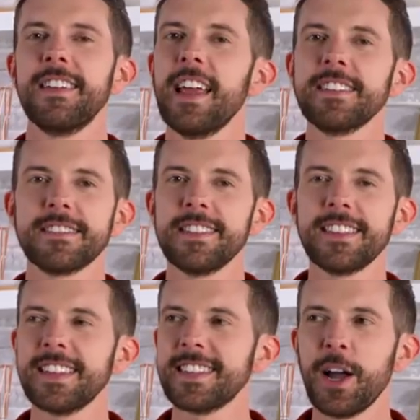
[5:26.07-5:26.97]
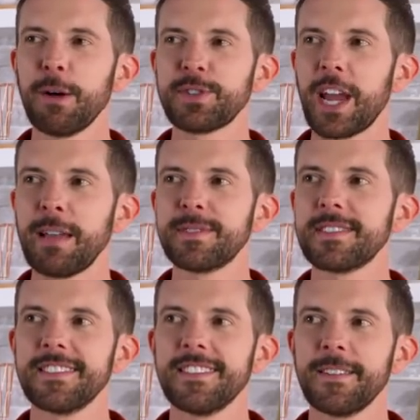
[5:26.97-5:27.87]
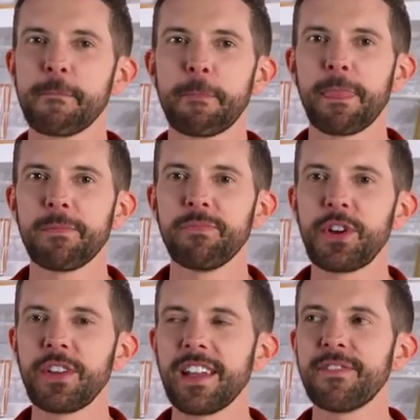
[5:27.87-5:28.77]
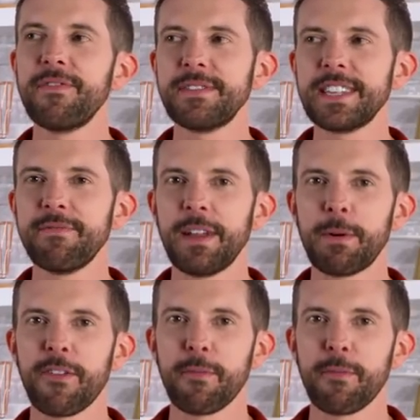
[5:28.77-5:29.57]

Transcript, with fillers: That, is, that doesn't help, James. You're like 15 feet away